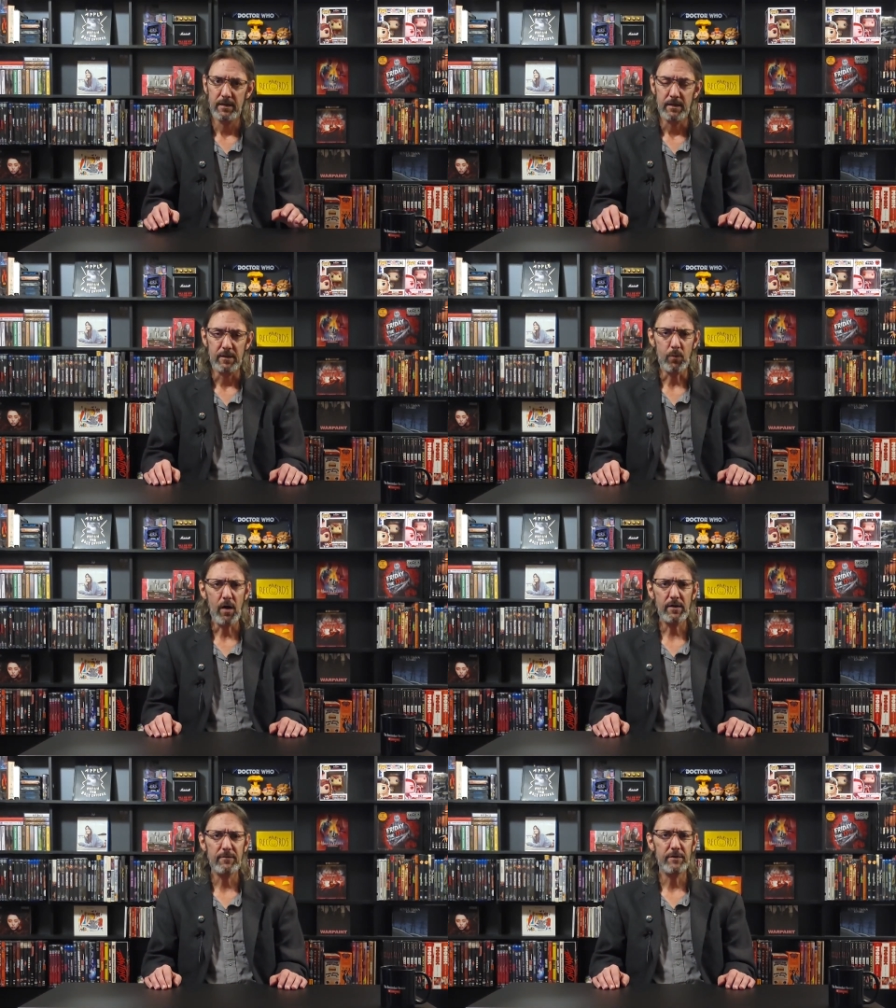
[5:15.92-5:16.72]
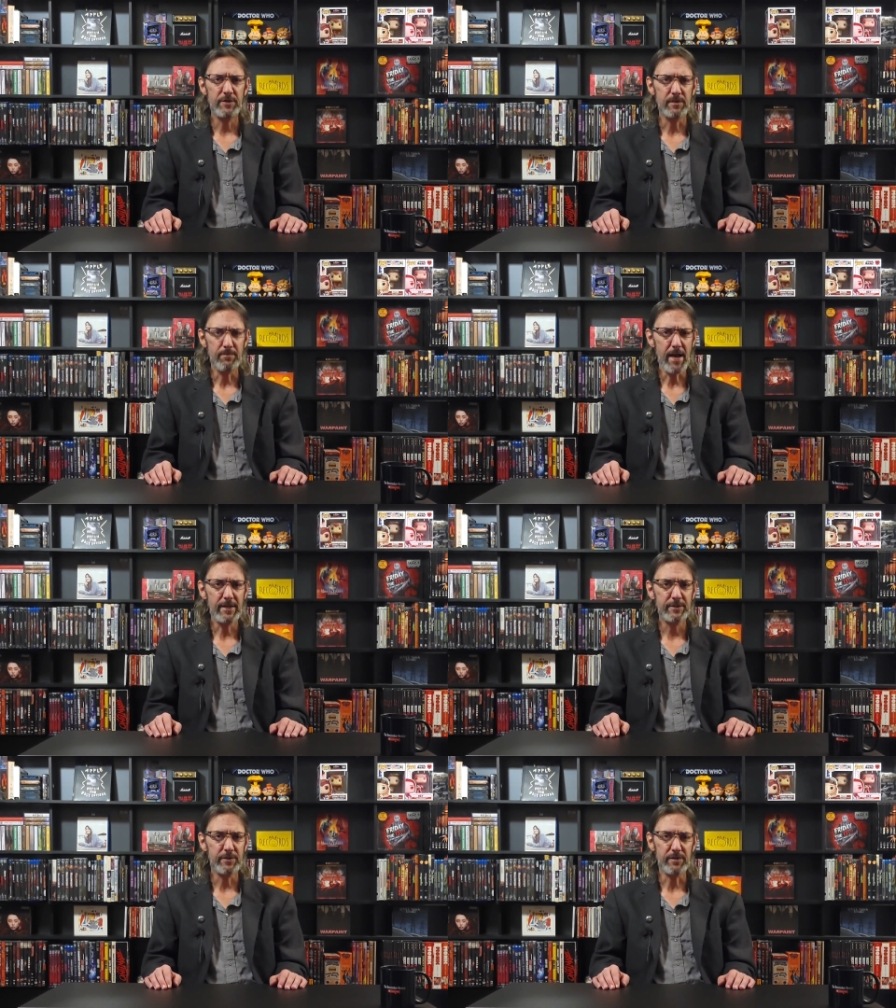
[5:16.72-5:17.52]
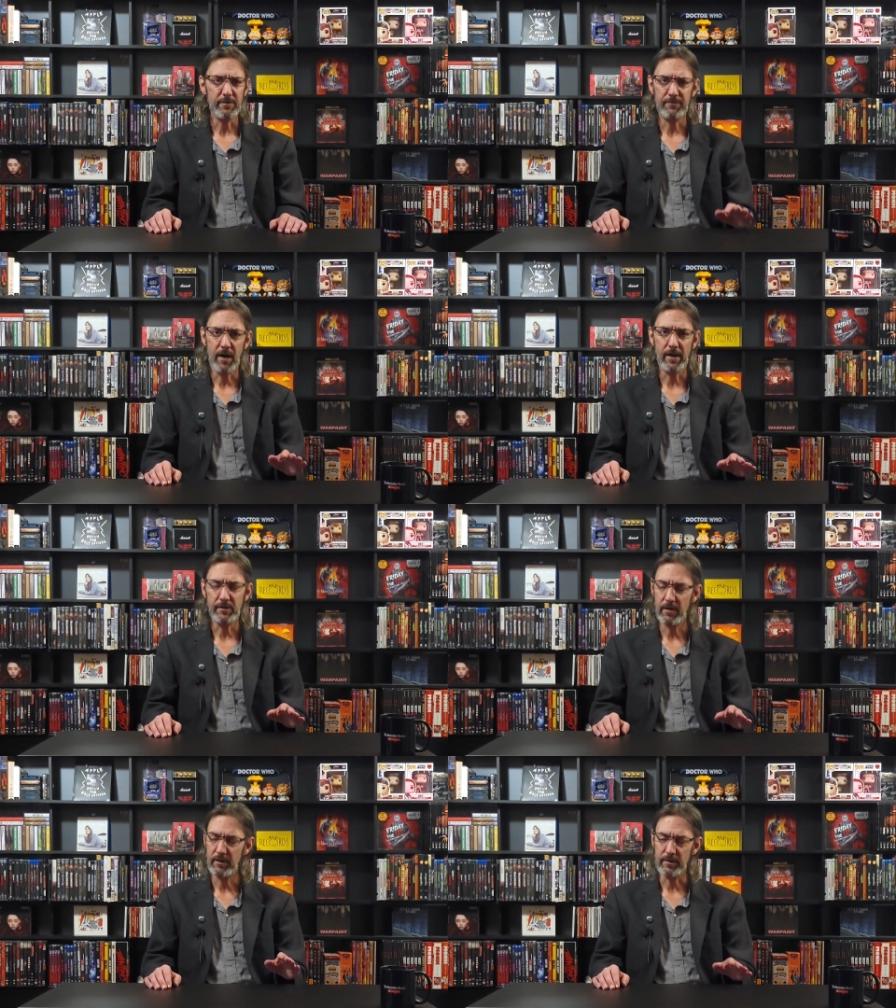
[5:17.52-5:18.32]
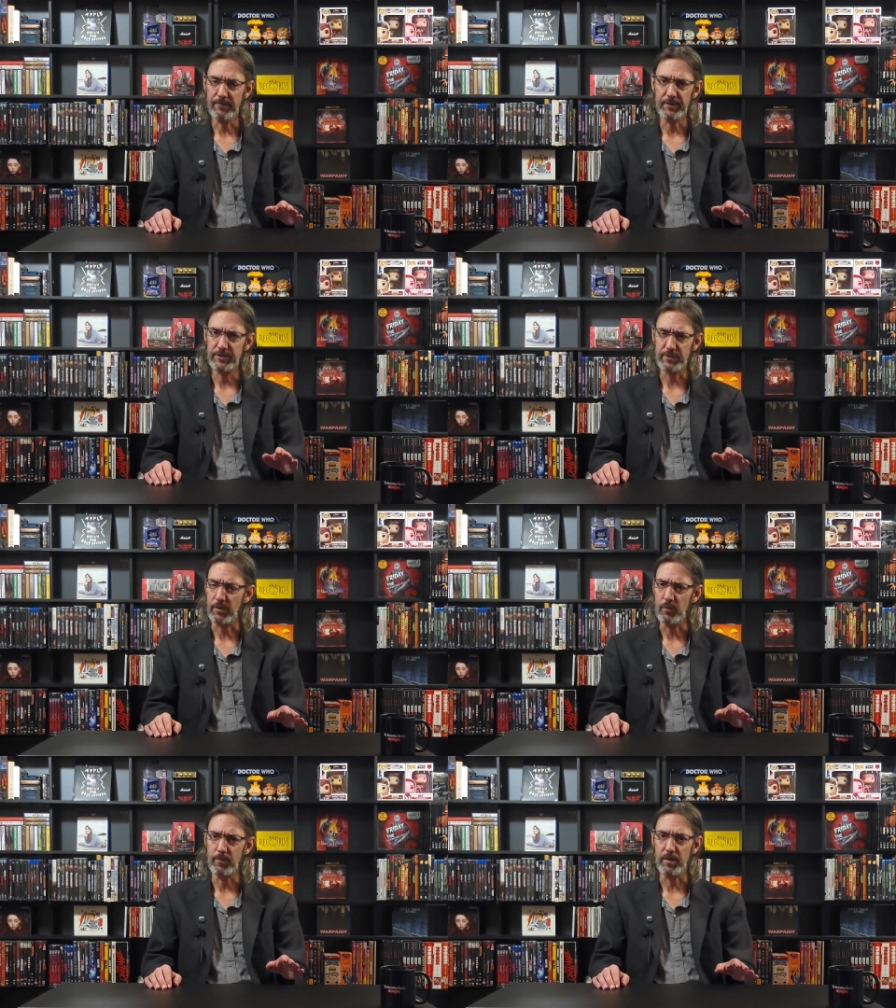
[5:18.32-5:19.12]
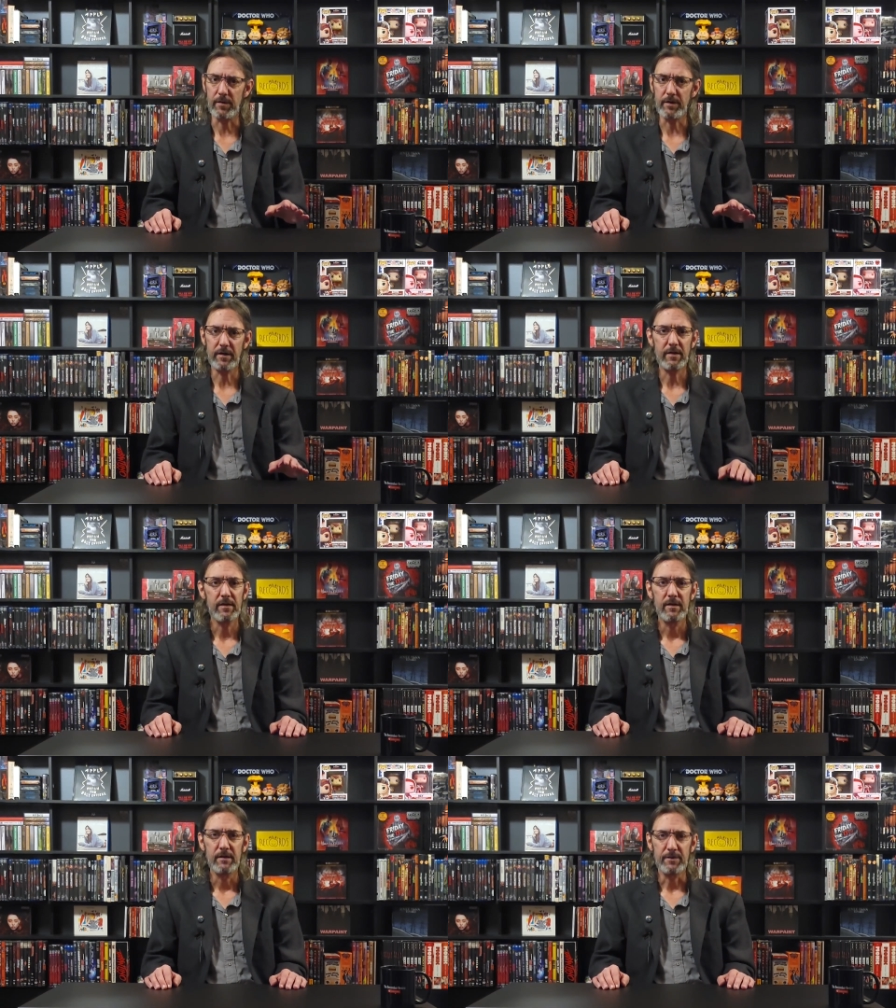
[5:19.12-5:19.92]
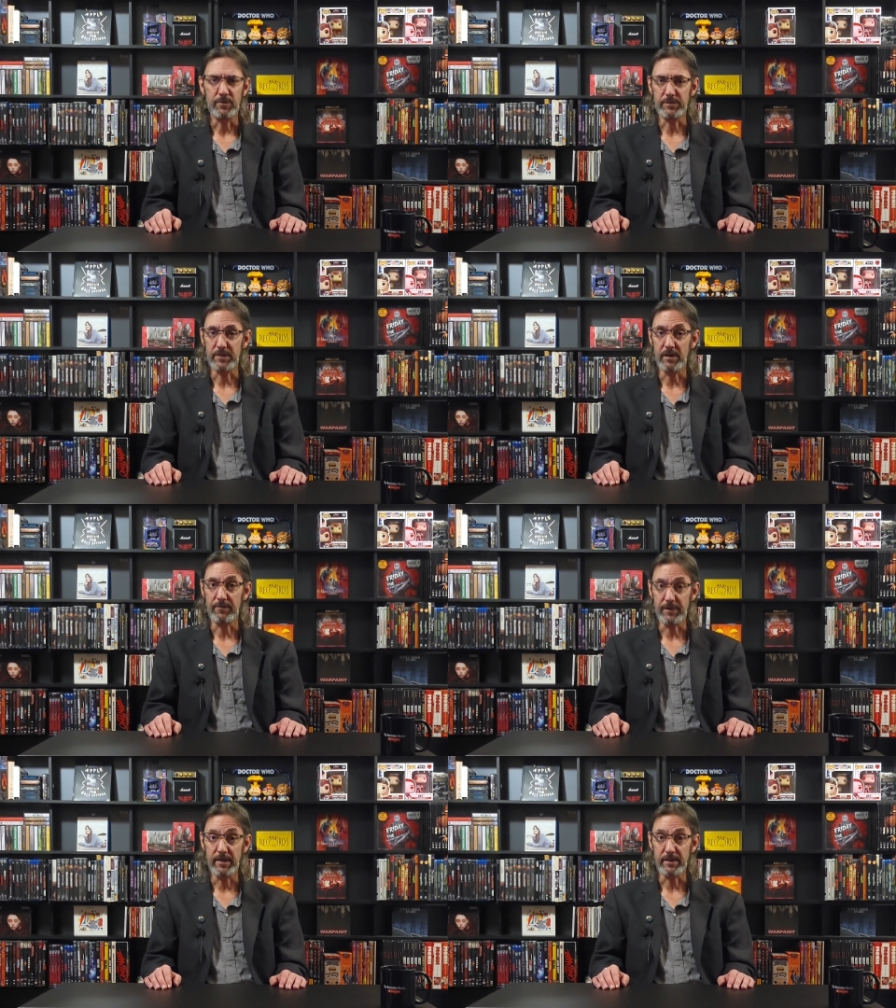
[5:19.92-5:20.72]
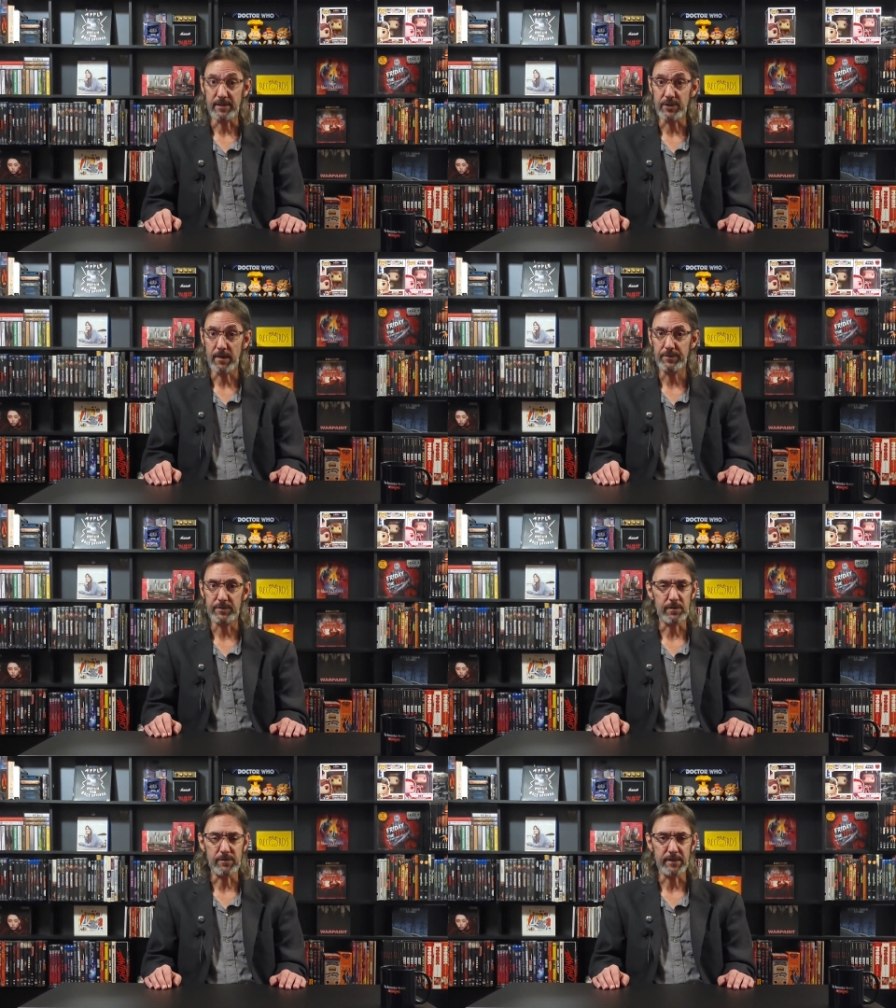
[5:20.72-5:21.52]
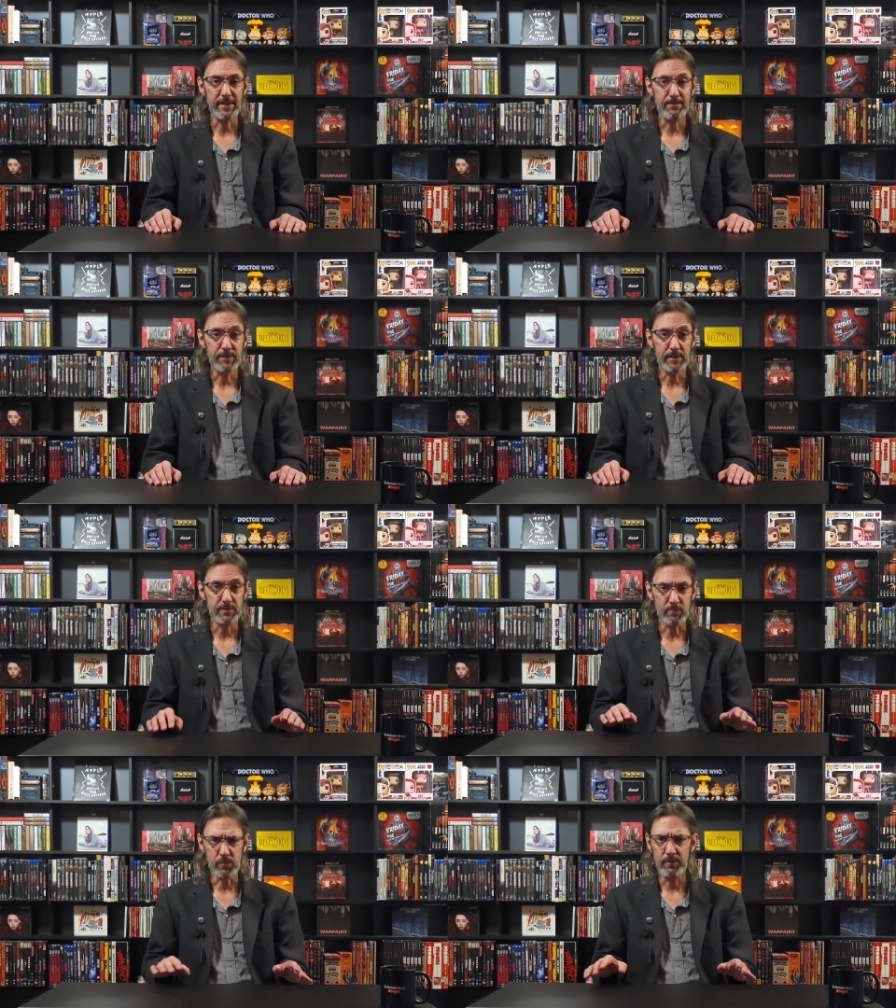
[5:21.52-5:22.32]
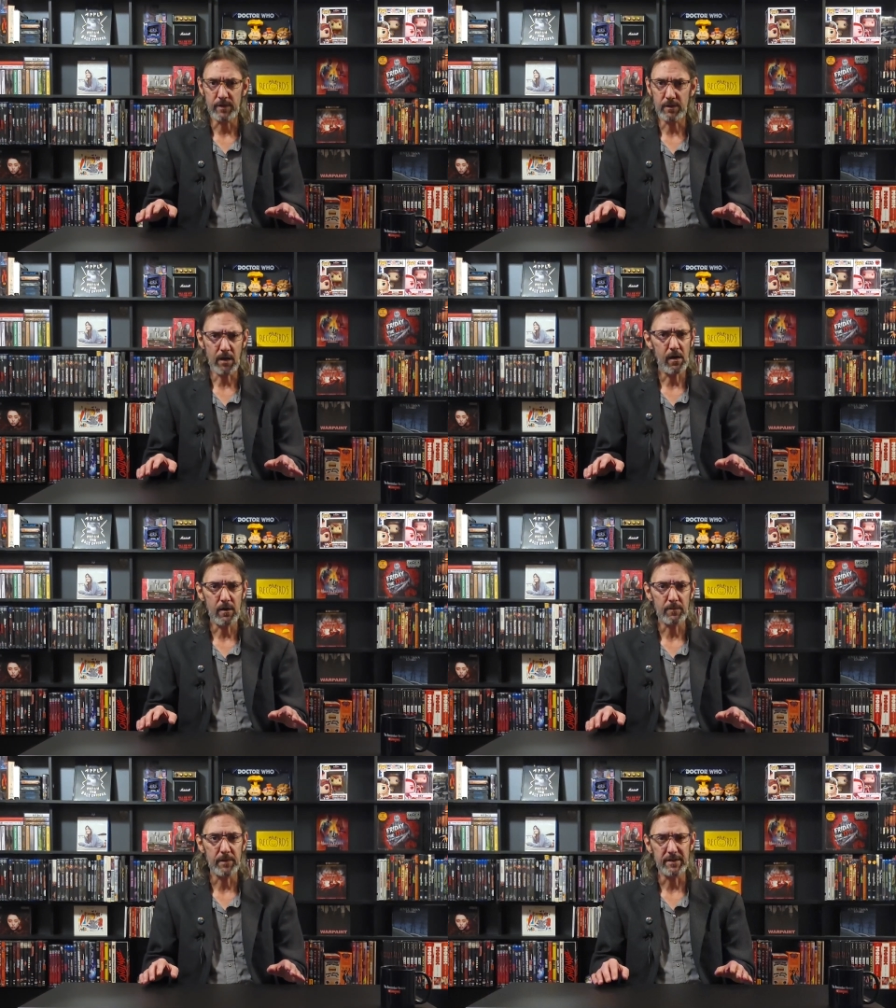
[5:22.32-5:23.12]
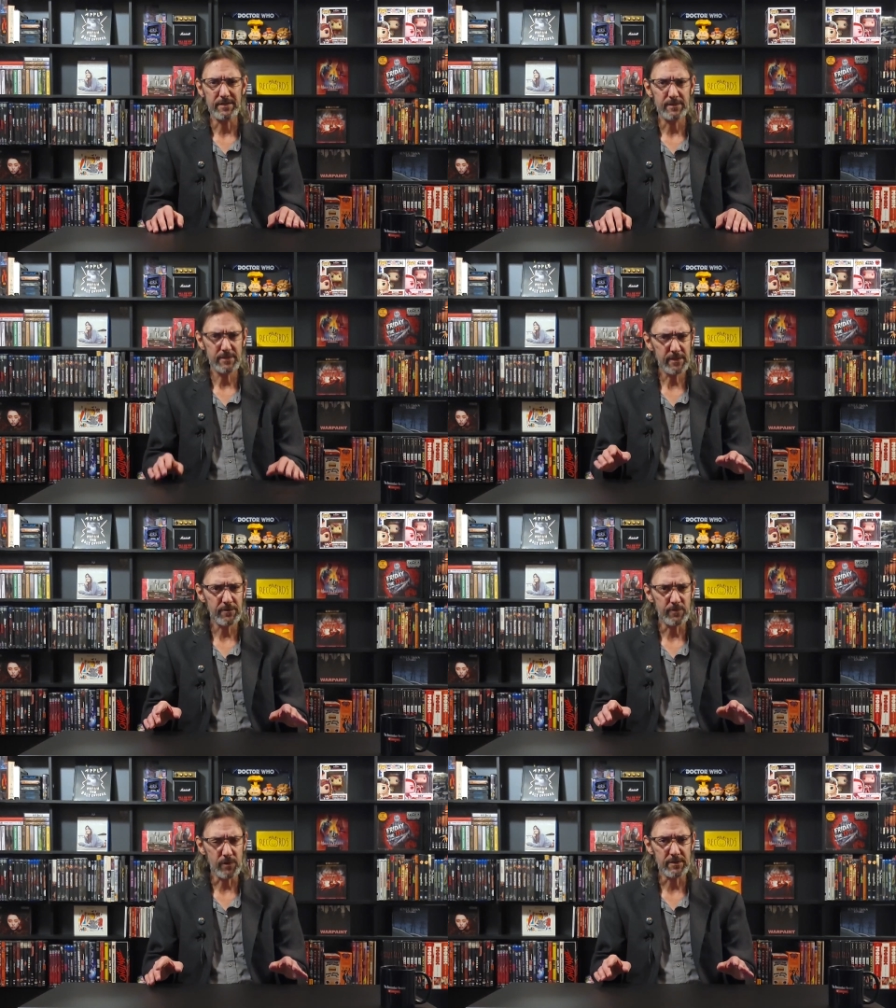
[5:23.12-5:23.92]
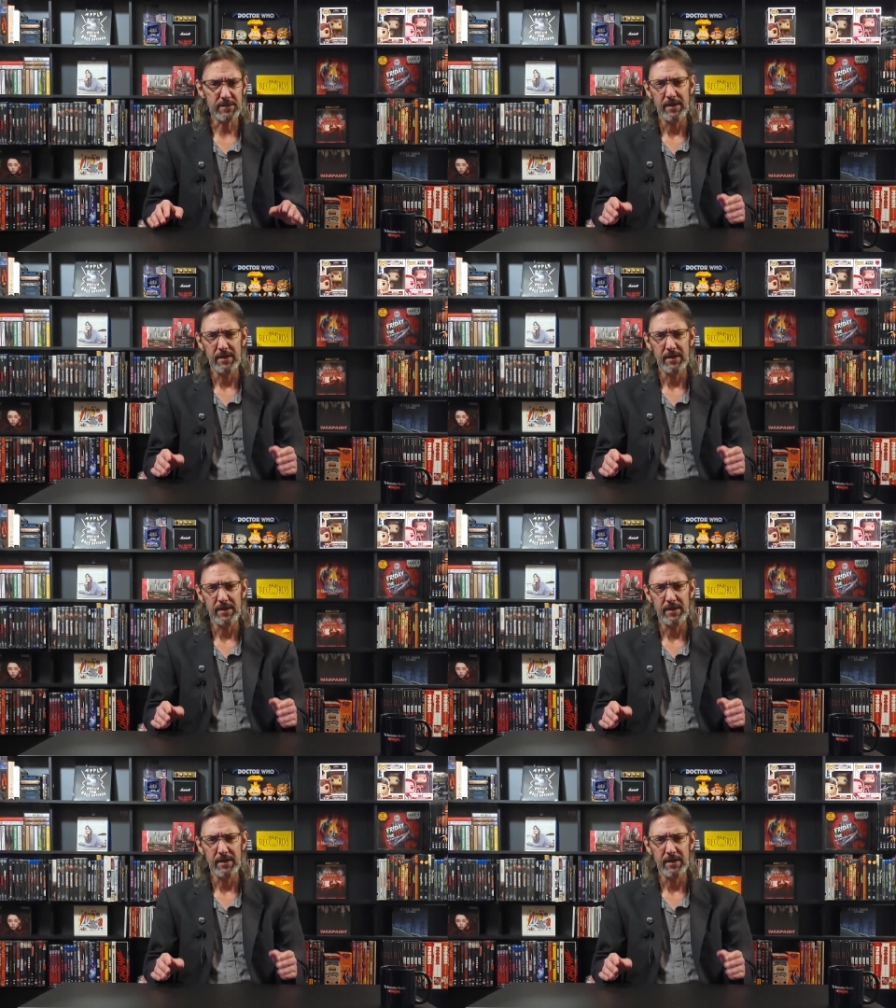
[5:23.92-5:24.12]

And WandaVision mastered the fine art of the slow burn. There was enough in each episode to keep things moving along, but its secret was